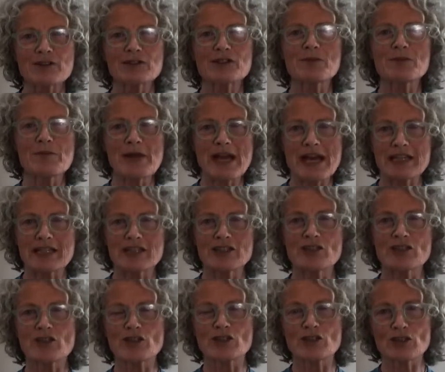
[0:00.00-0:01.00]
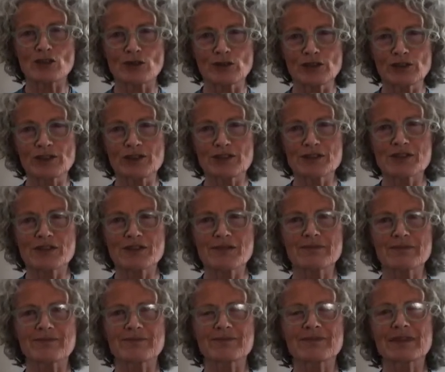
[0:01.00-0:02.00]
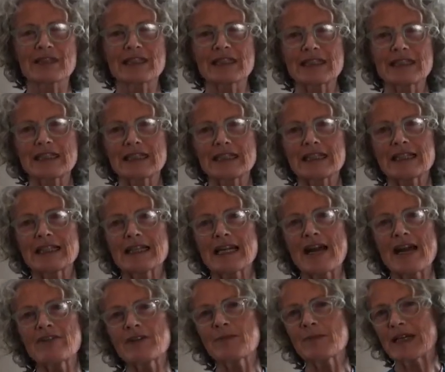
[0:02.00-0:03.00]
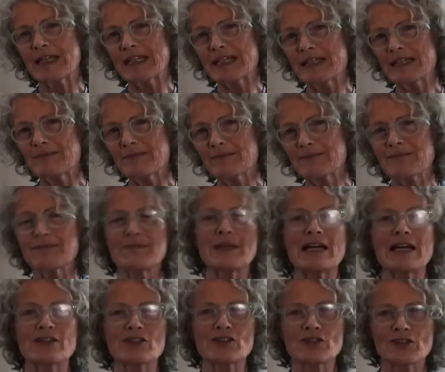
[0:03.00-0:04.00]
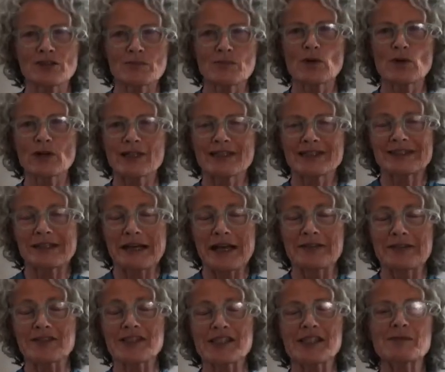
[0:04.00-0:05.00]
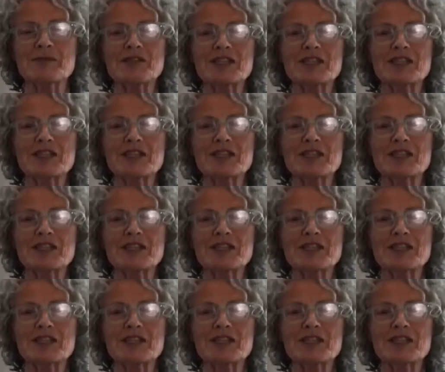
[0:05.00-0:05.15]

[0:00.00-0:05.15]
to manage your shoulders. Everybody at a certain point in life seems